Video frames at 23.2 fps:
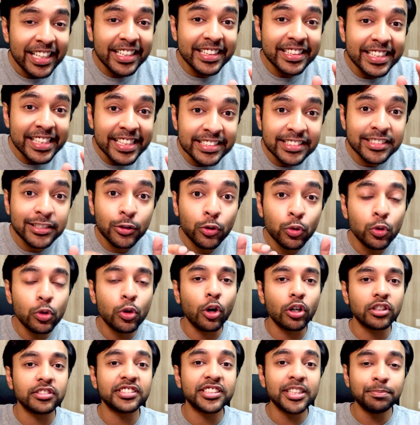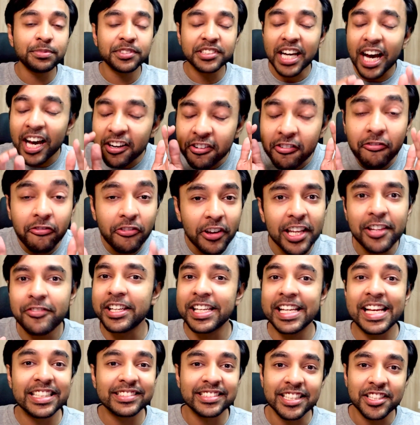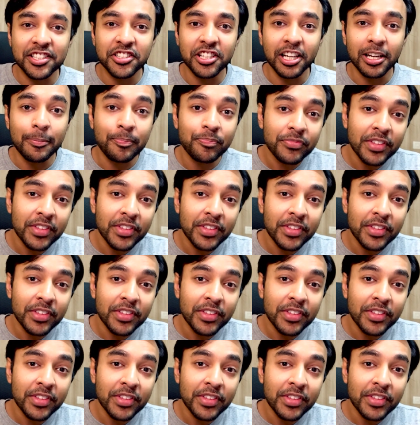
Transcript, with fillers: these two concepts are very, very essential.